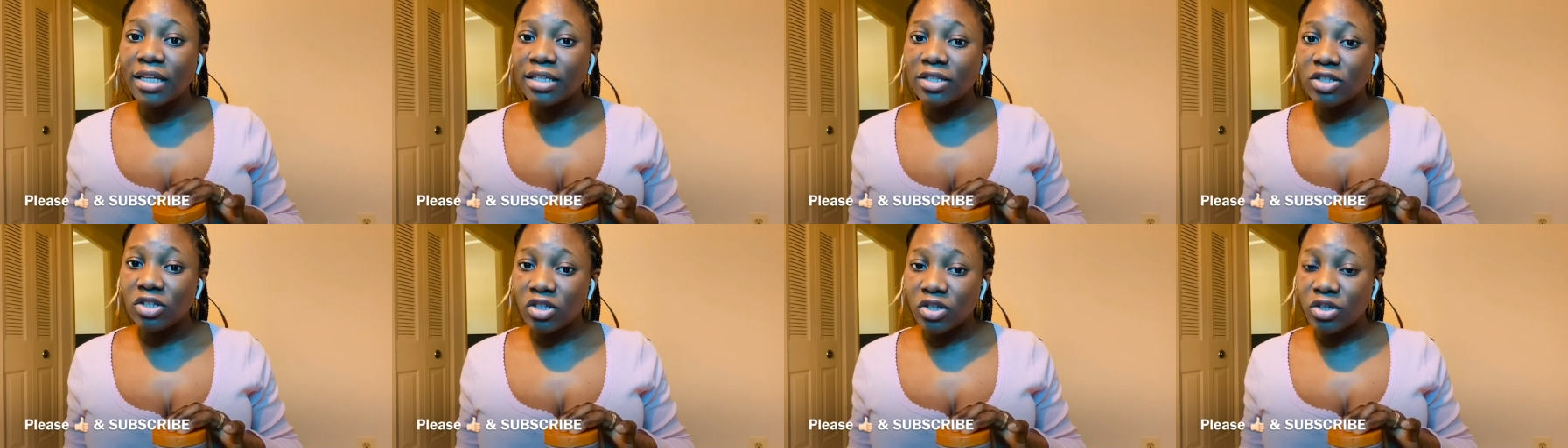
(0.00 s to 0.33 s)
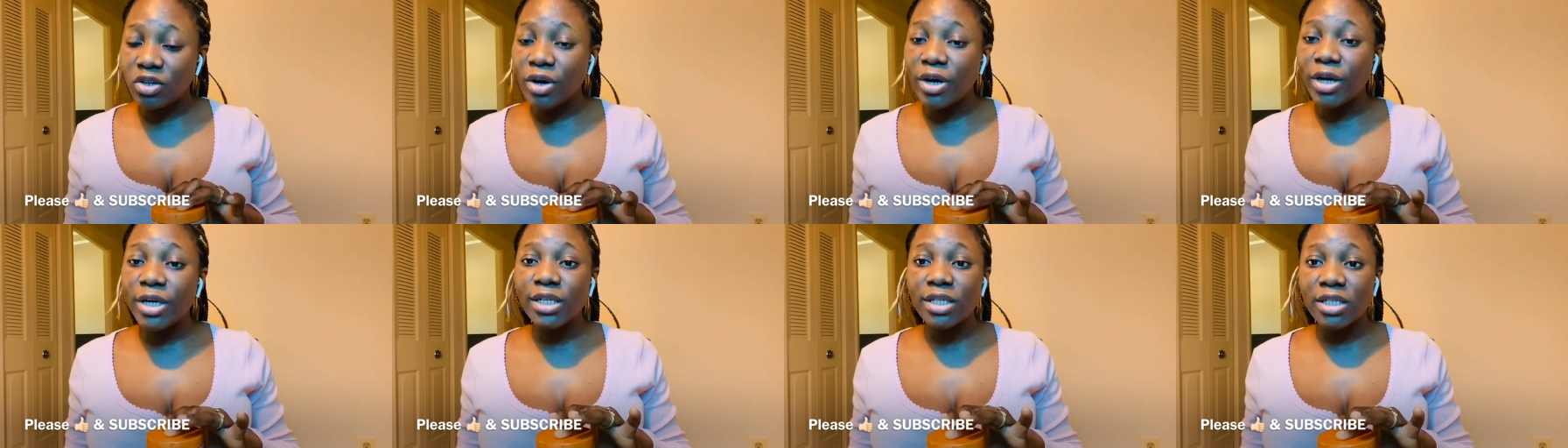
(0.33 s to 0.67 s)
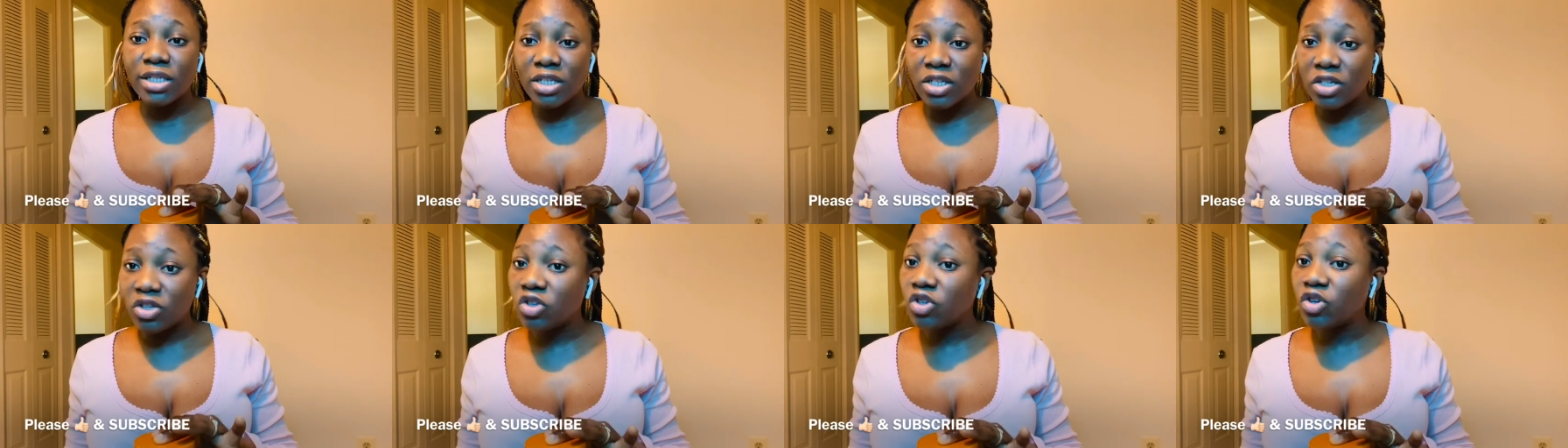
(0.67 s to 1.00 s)
Try
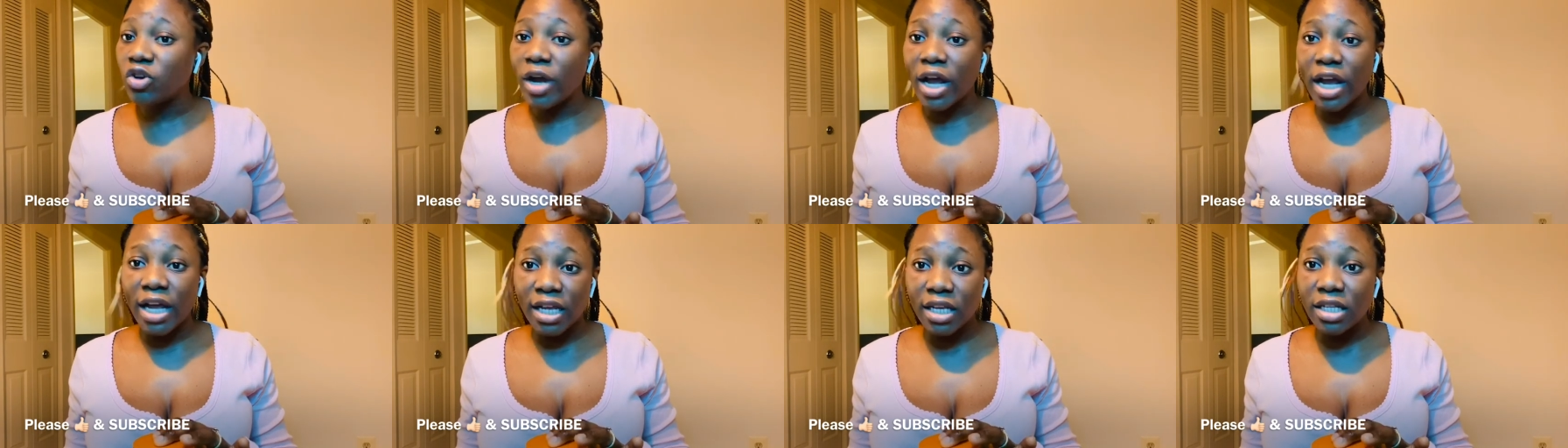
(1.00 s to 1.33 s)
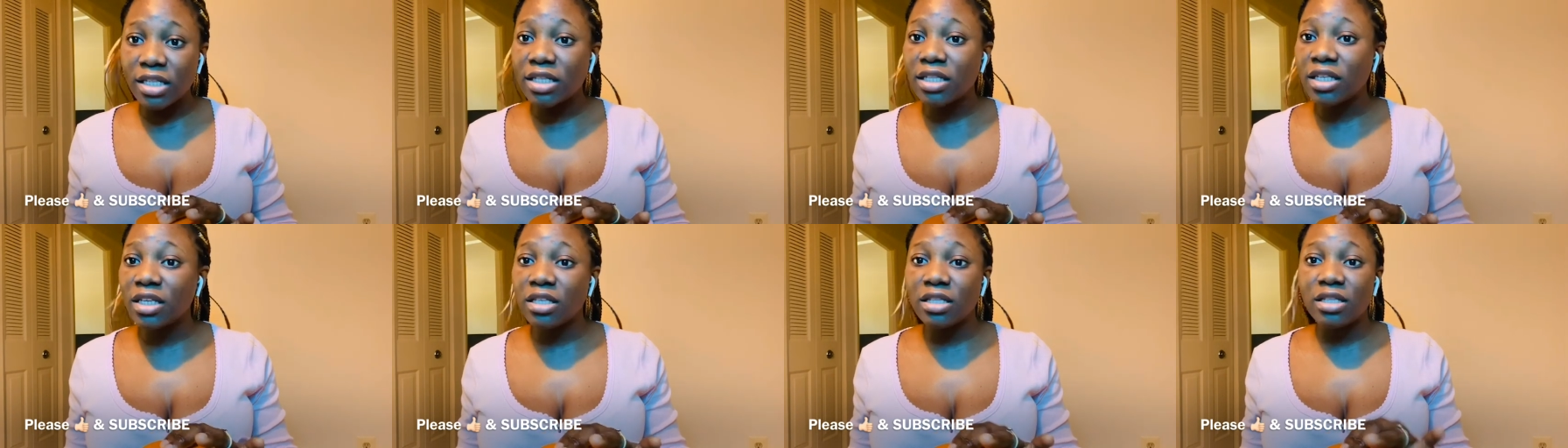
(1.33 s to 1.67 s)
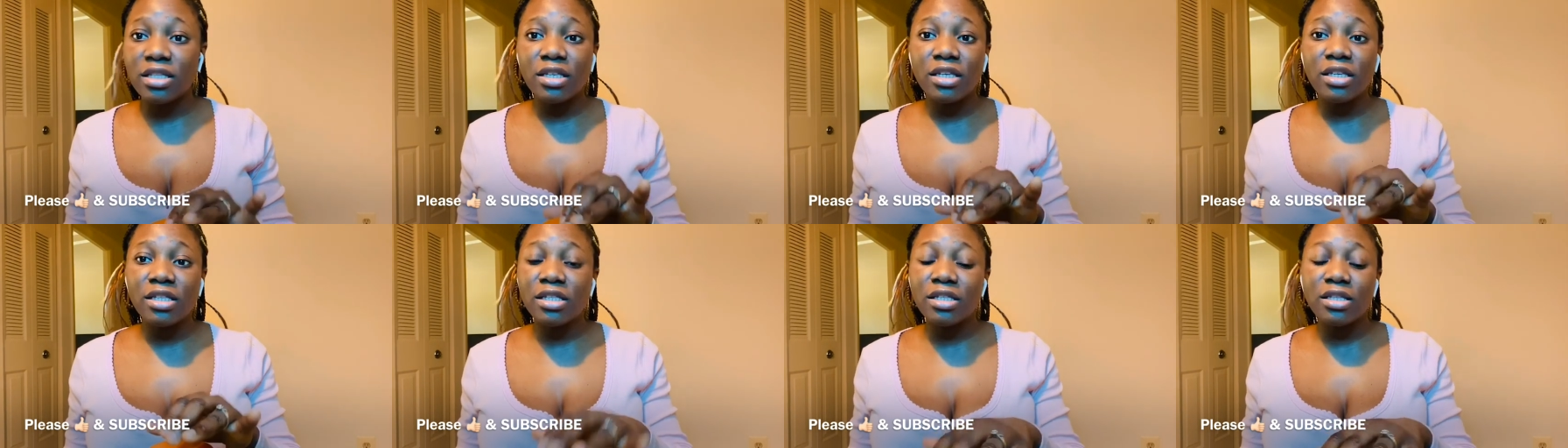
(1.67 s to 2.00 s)
it.
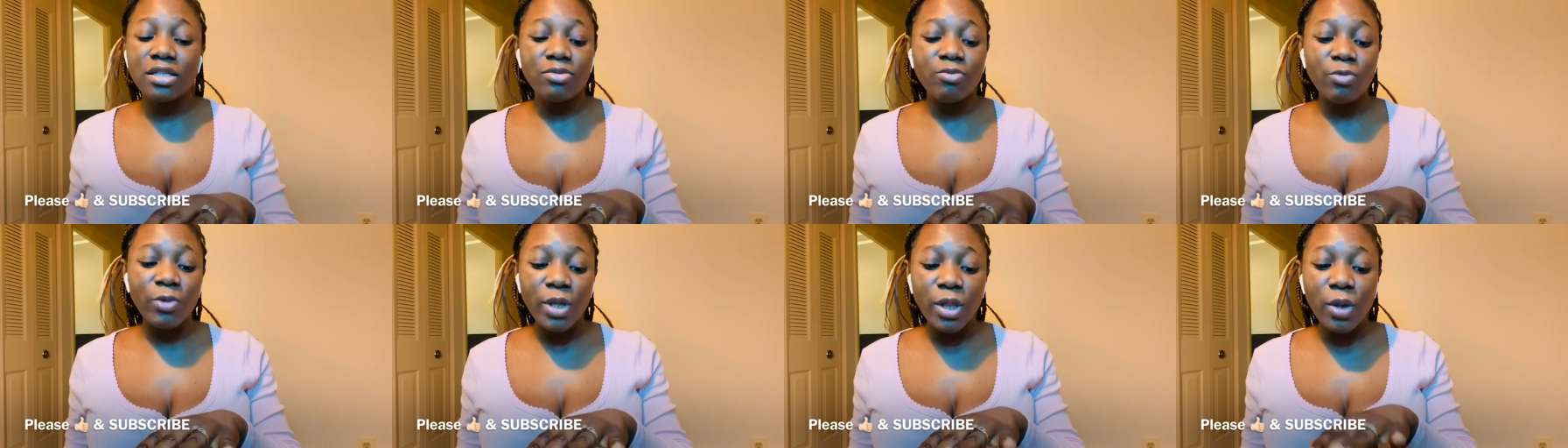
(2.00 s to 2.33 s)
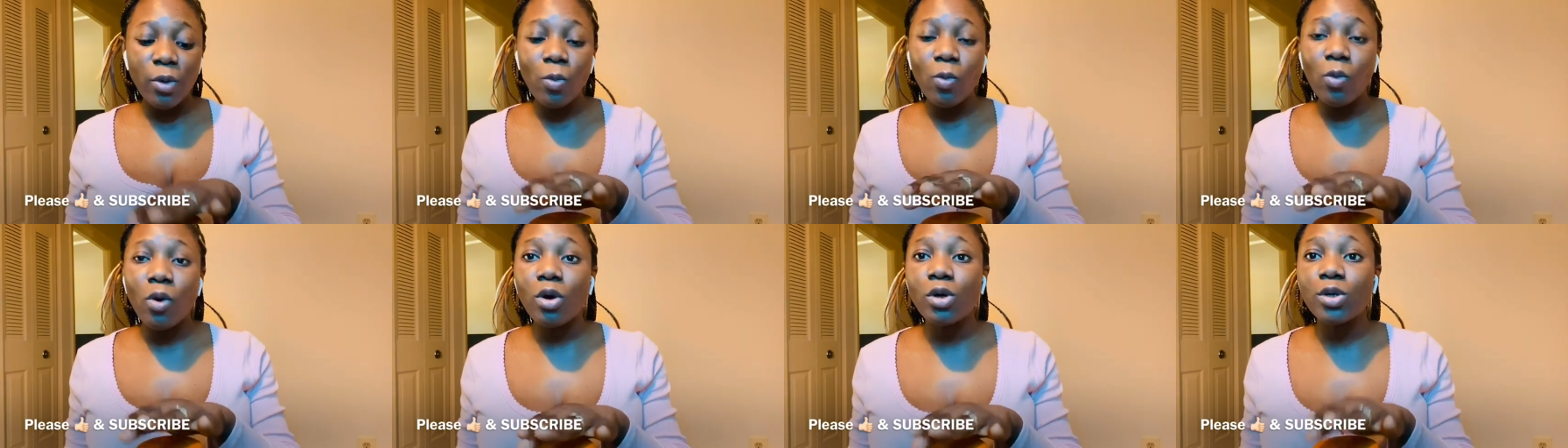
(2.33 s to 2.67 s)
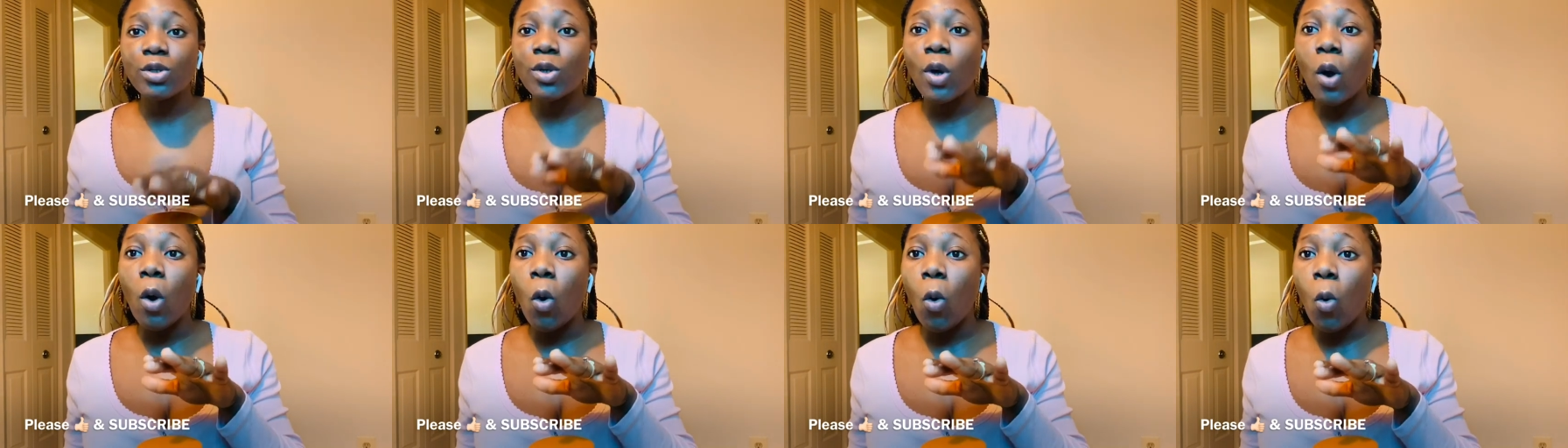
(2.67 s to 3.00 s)
It really
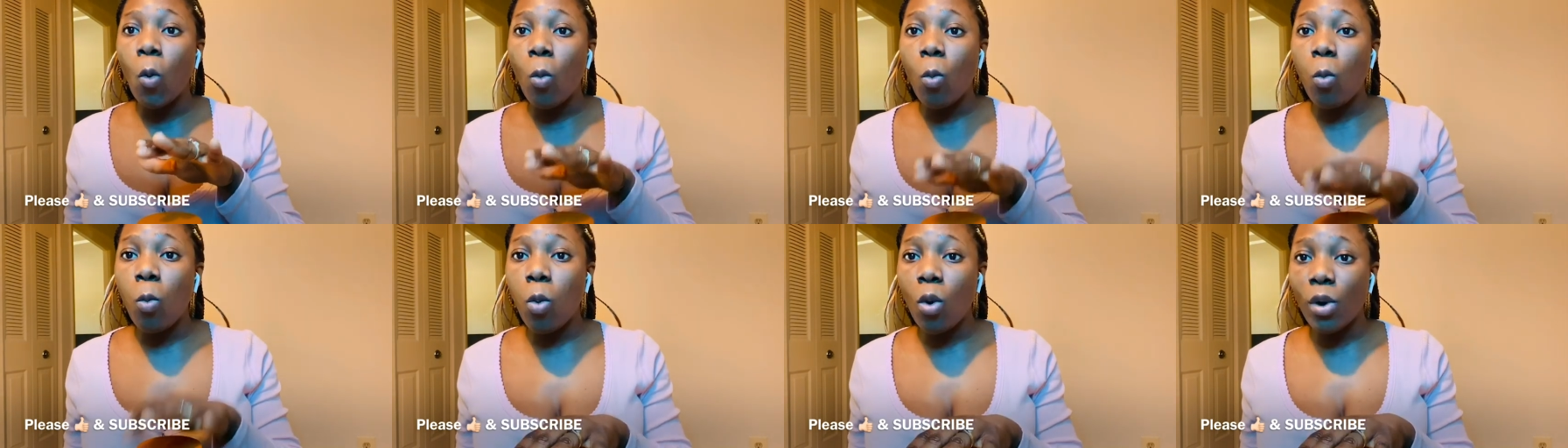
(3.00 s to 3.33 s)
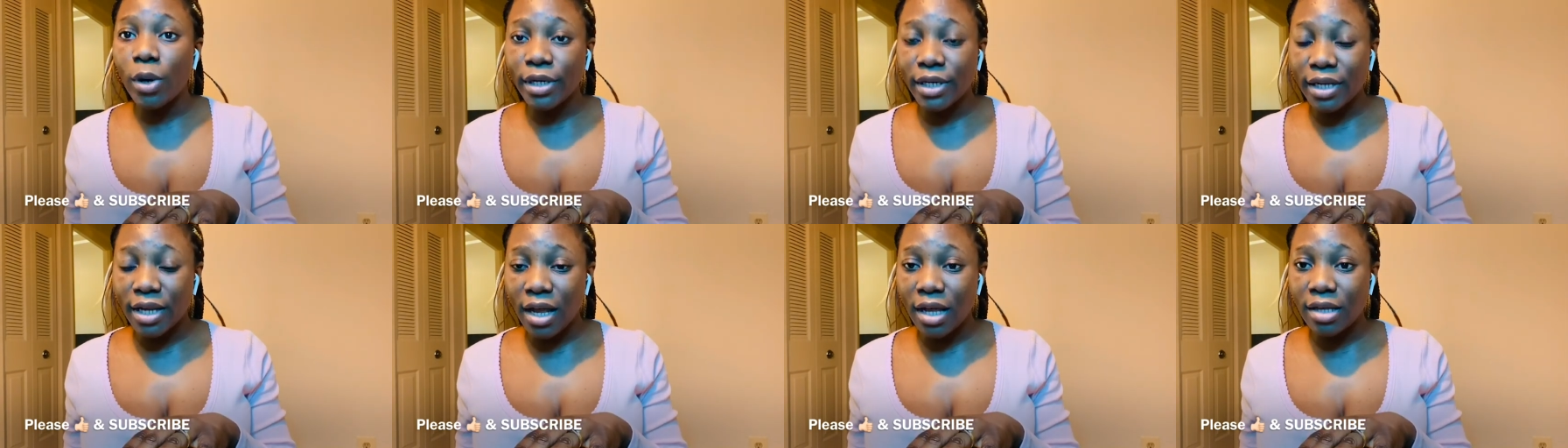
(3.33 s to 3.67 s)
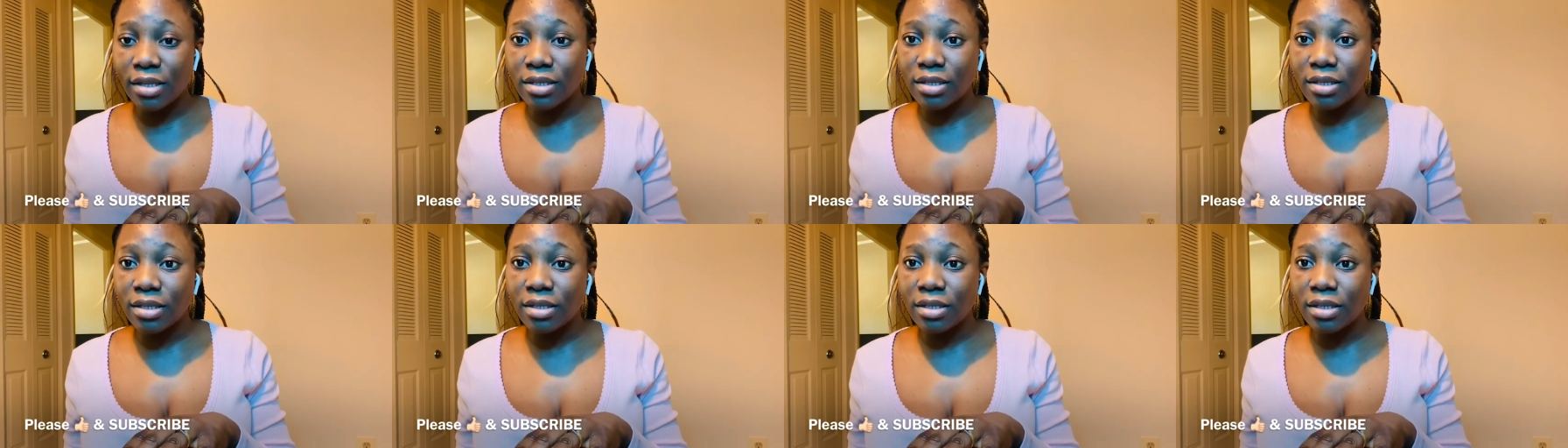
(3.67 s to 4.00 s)
works
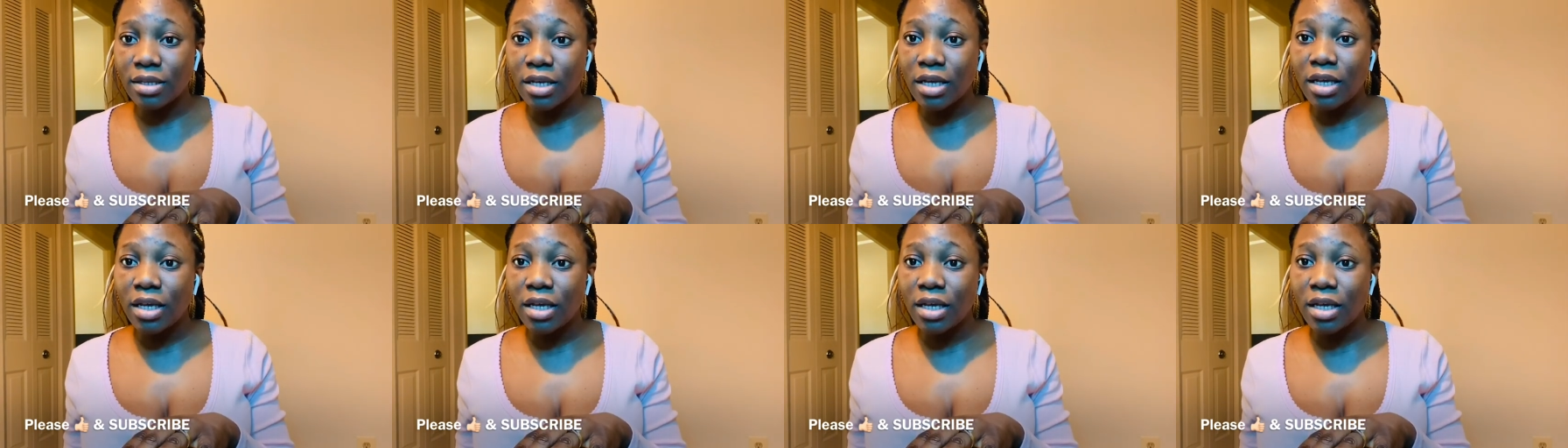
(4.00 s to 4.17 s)
wonders.